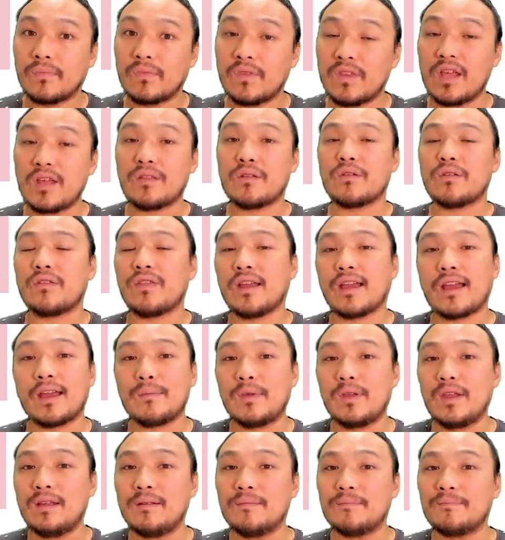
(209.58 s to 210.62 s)
The other thing I
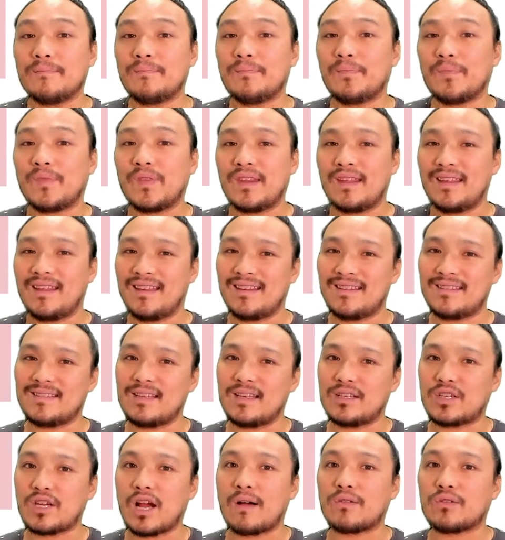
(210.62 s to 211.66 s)
mean is
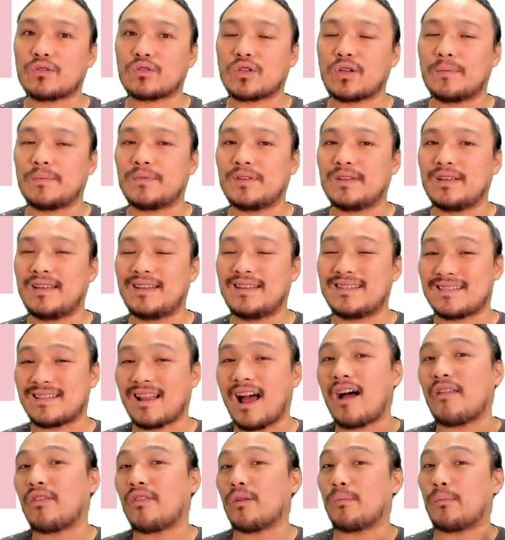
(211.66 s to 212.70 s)
that JavaScript is
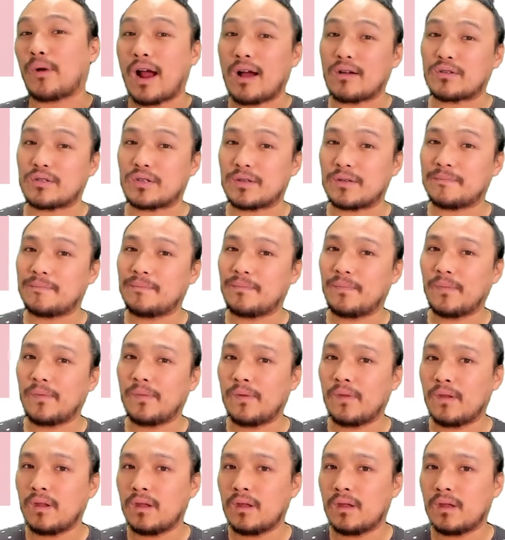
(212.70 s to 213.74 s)
not the browser.
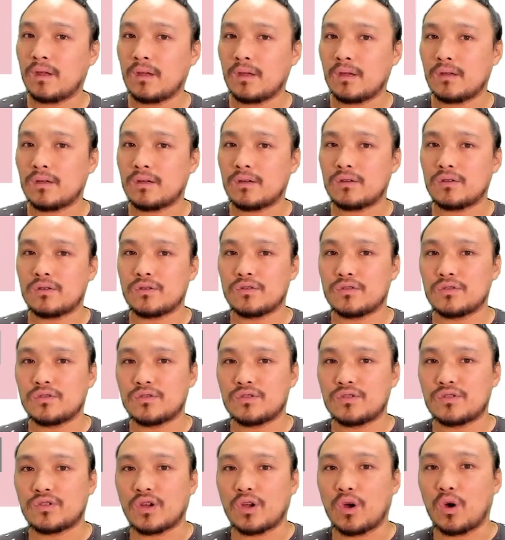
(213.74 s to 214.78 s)

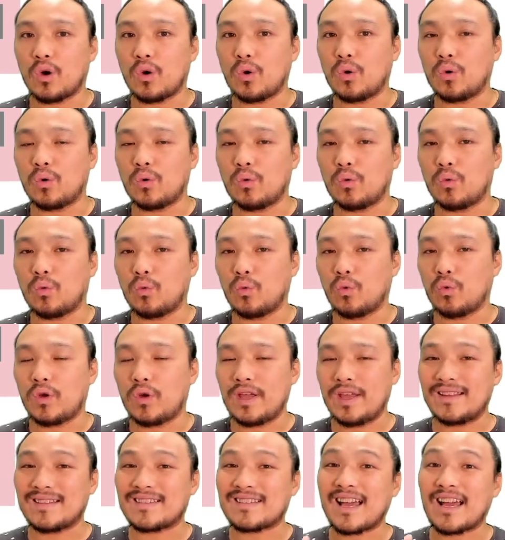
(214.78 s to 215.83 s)
So
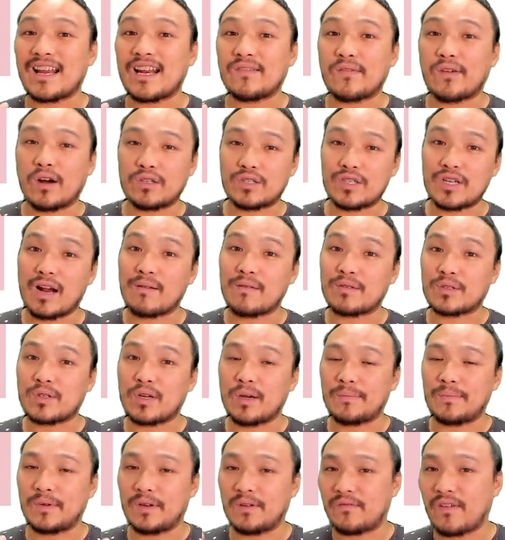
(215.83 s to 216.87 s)
inside of our
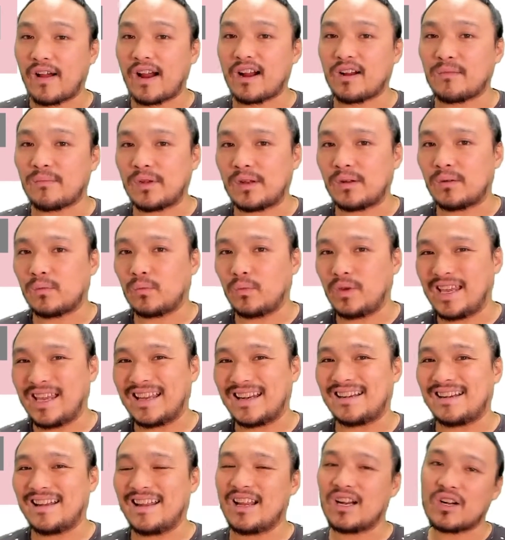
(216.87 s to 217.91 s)
JavaScript environment, we get
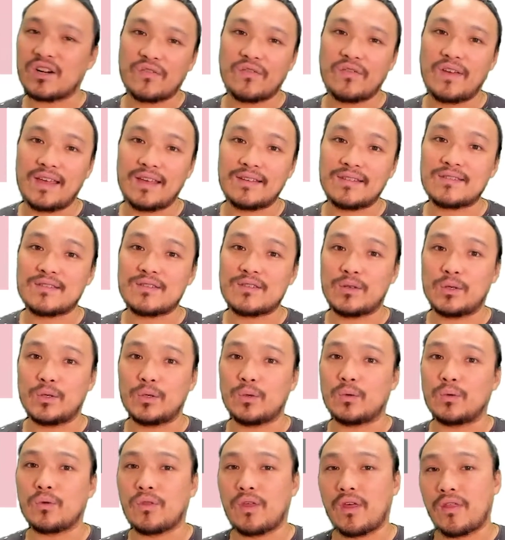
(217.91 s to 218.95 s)
an interface
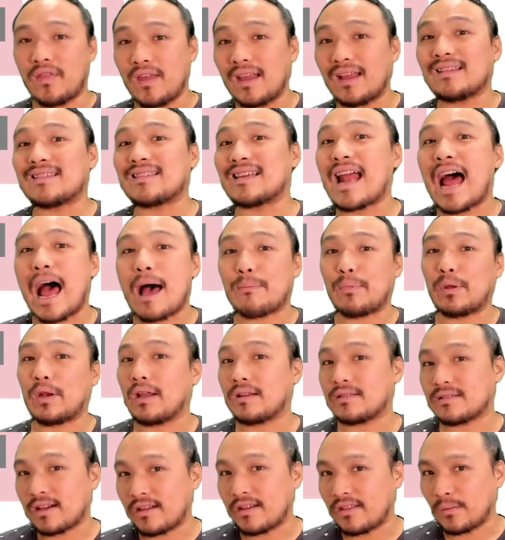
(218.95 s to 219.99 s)
to the things that happen
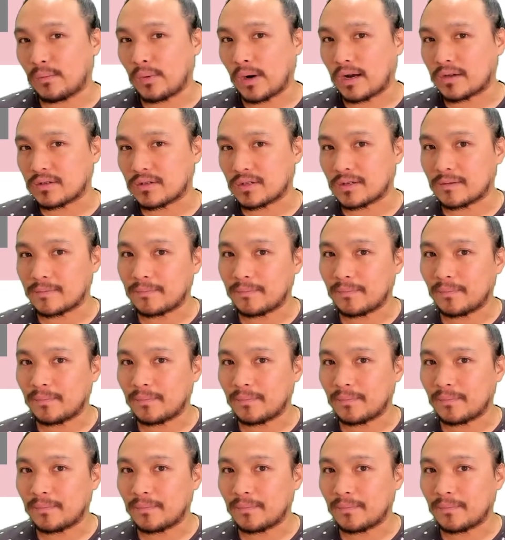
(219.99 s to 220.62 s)
inside the browser.